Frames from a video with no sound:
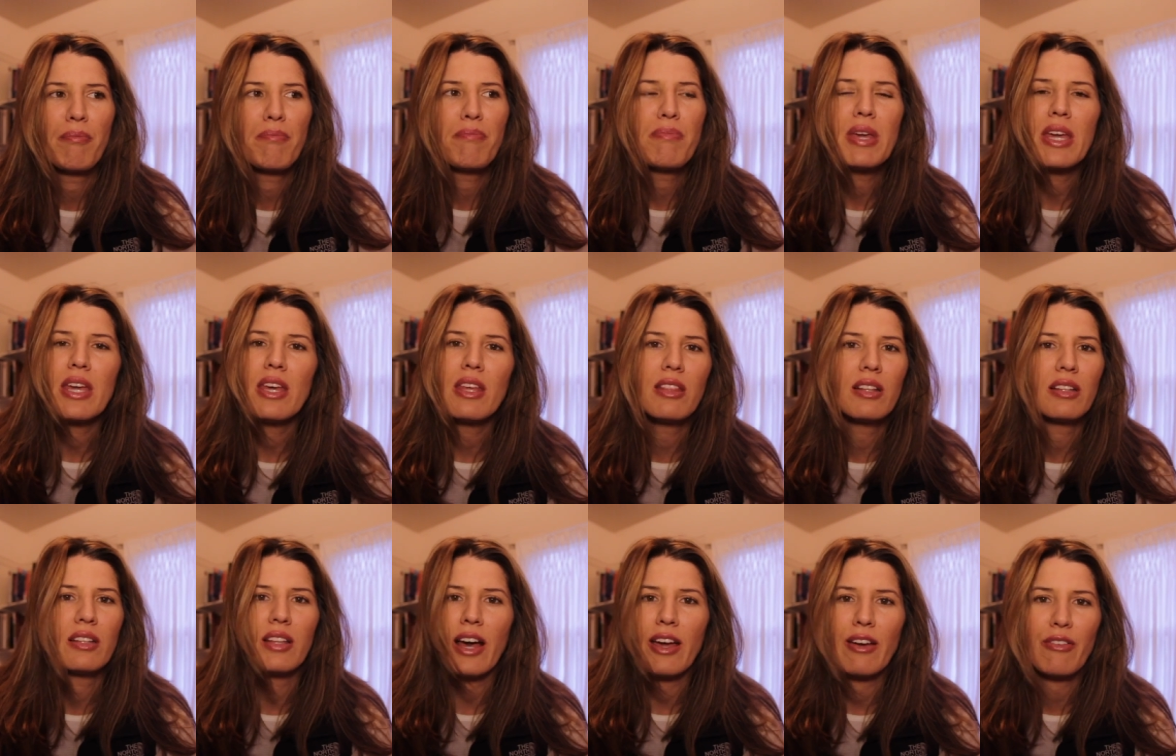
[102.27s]
be
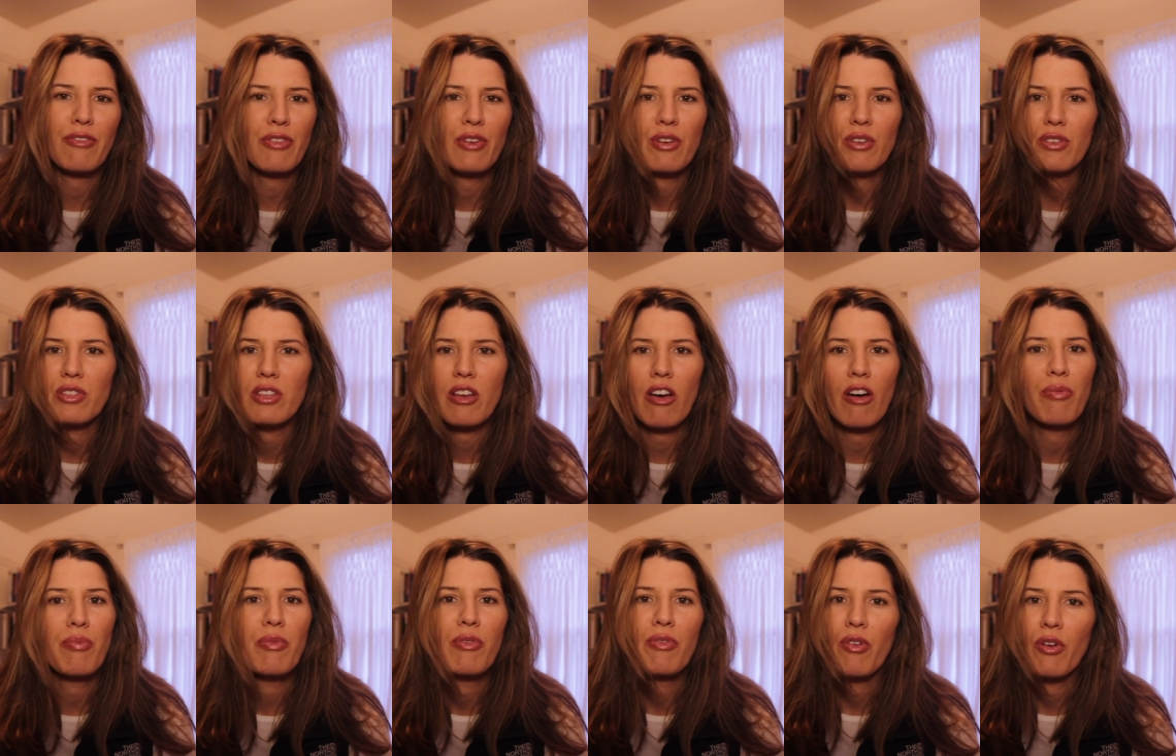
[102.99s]
the light for
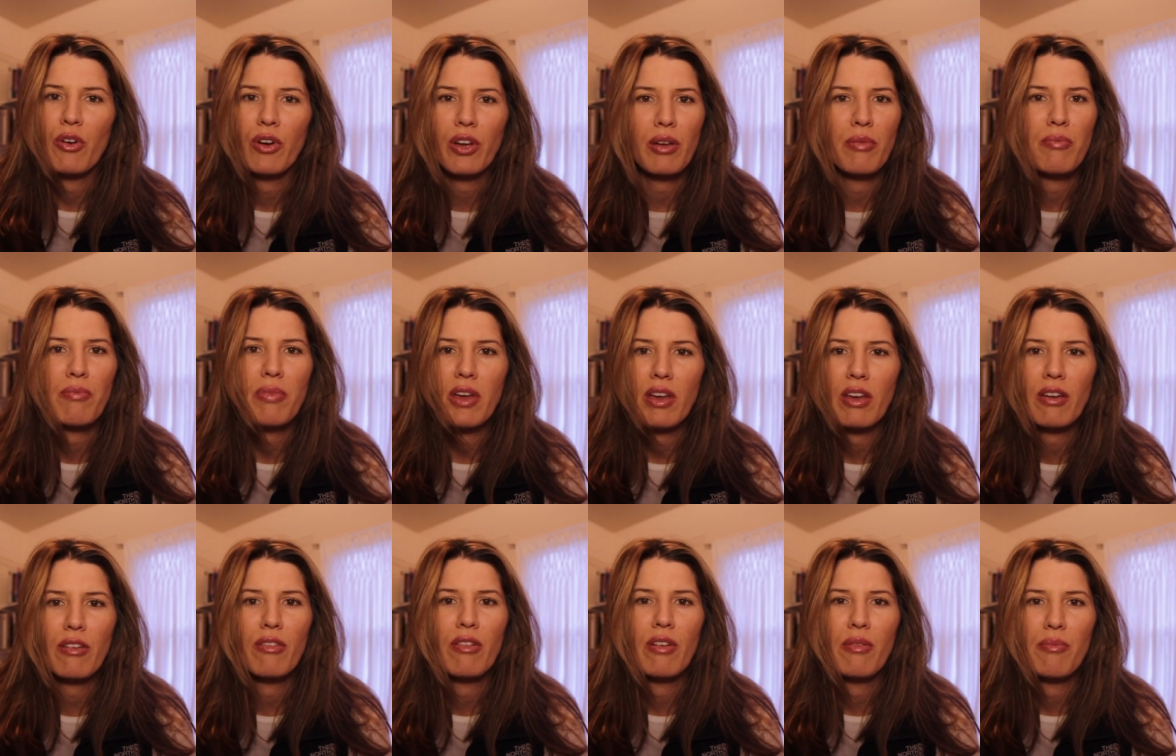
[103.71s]
yourself before you can
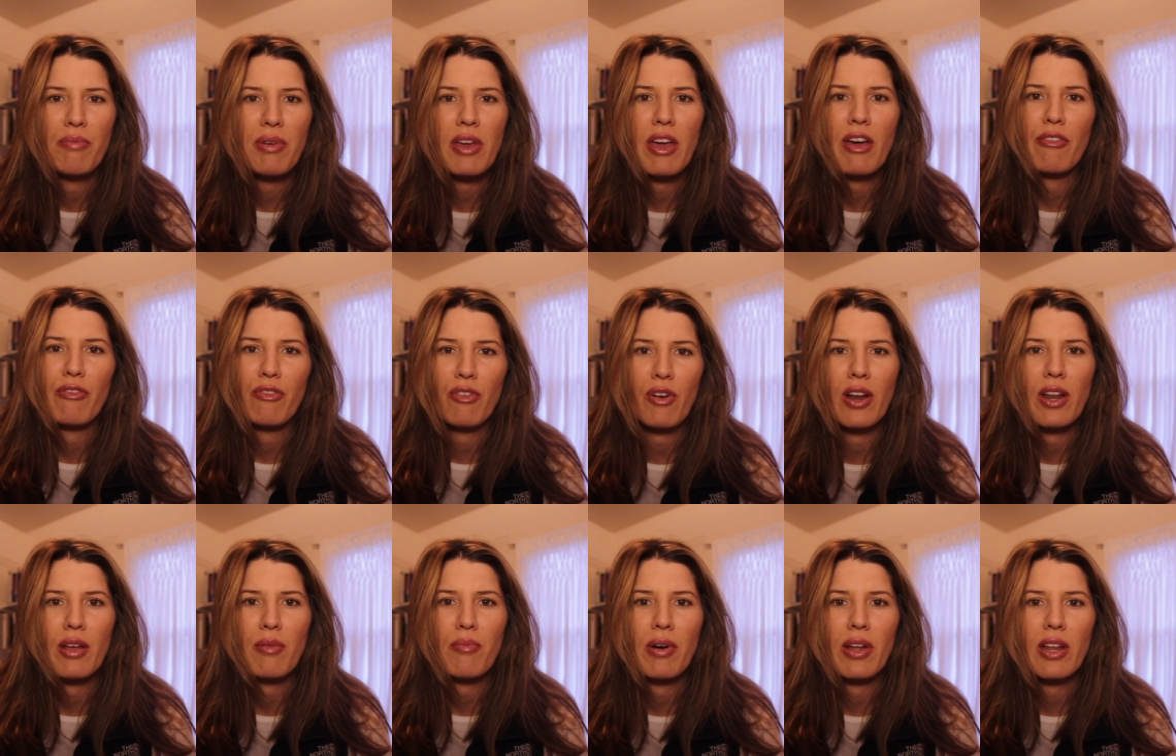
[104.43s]
be it for
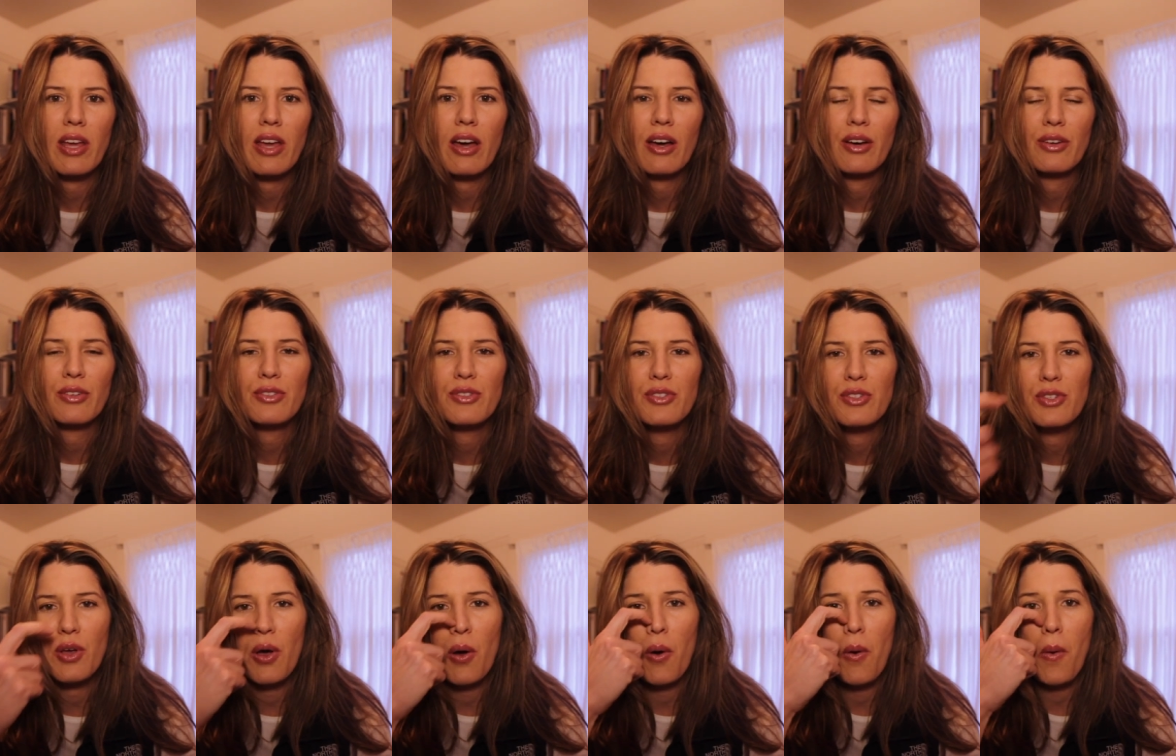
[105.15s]
anybody else.
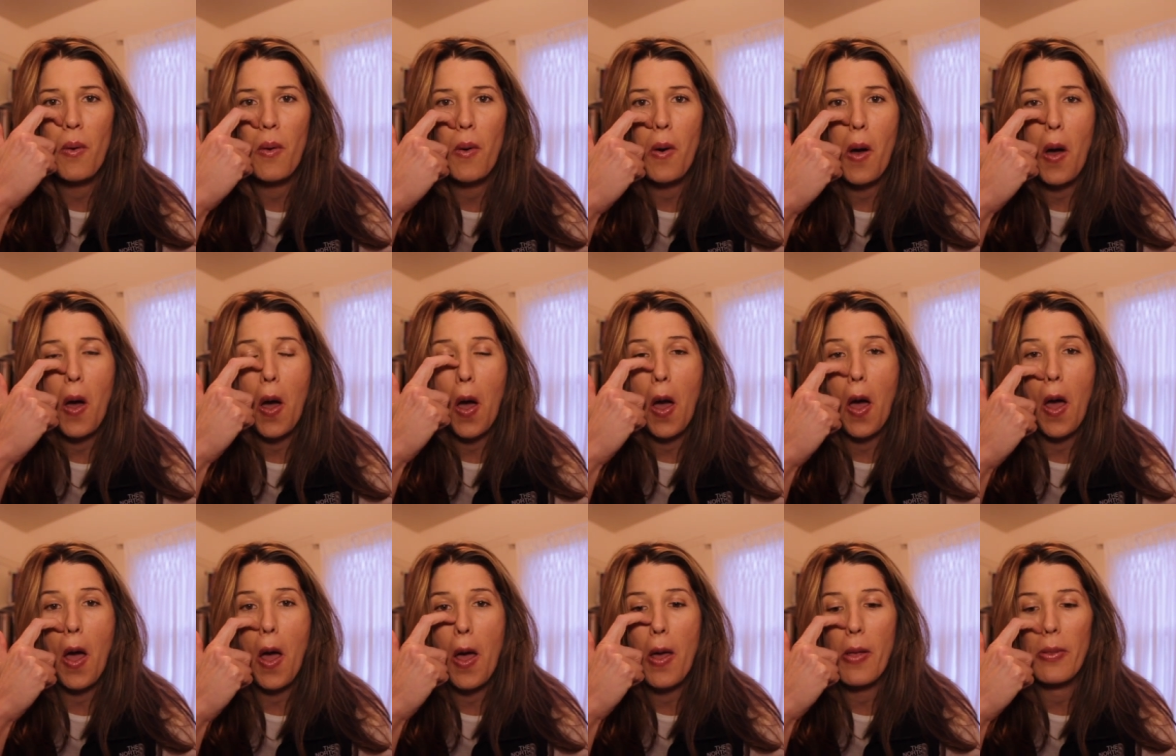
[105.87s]
So
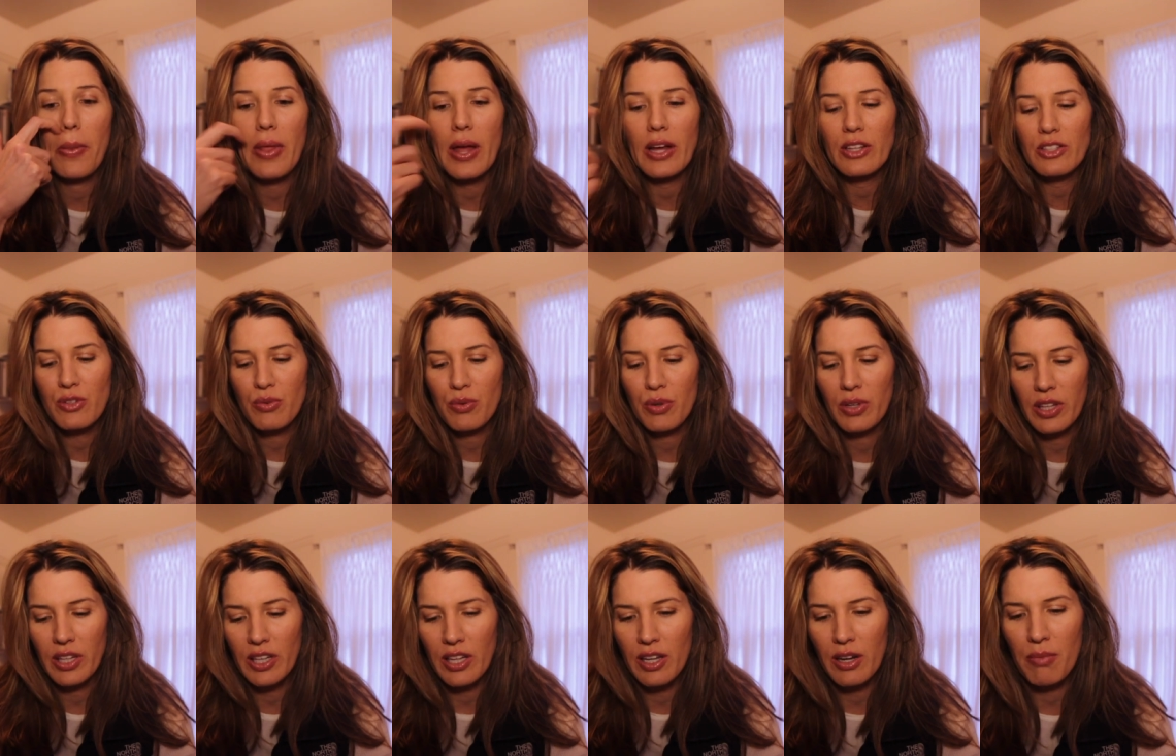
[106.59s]
that's
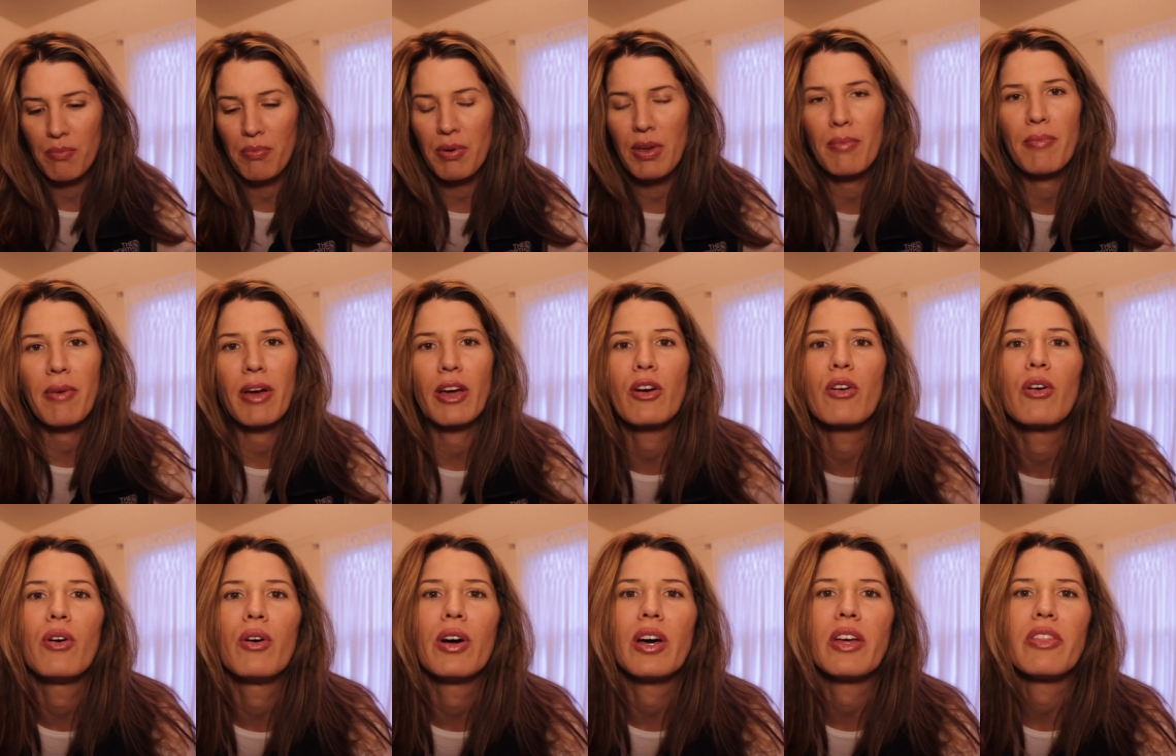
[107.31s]
really going to be my
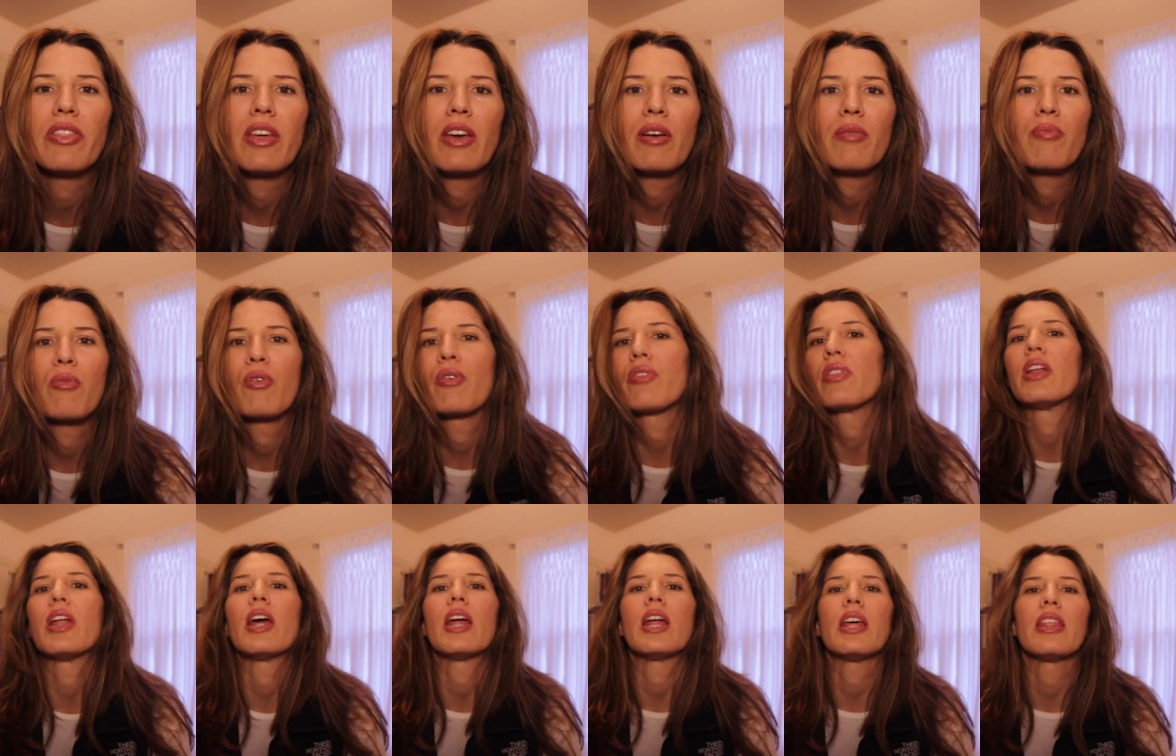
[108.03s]
goal, I think, more
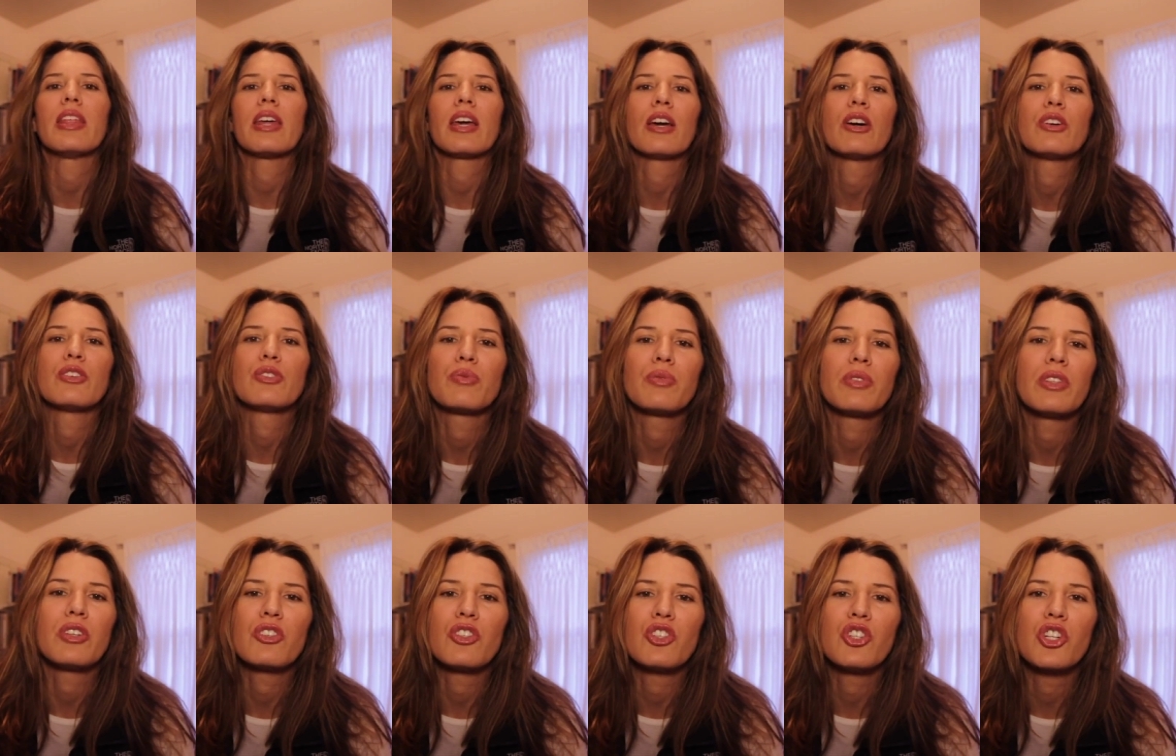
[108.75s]
than anything else
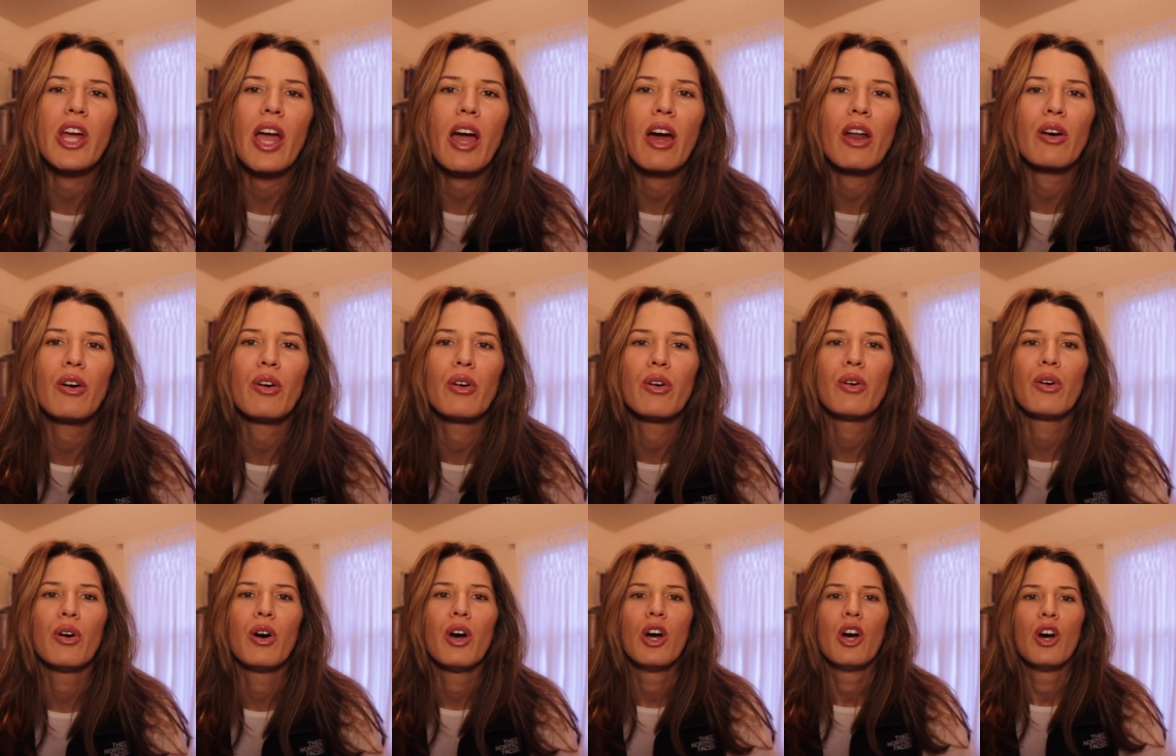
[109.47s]
with this
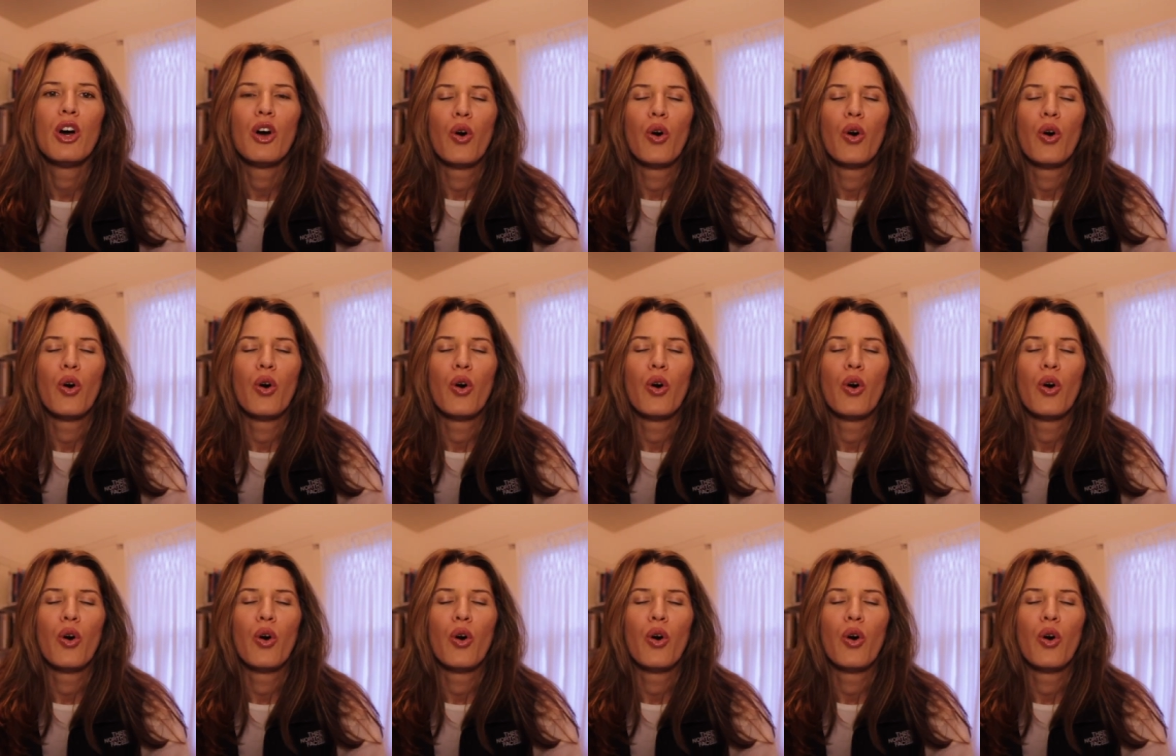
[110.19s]
channel,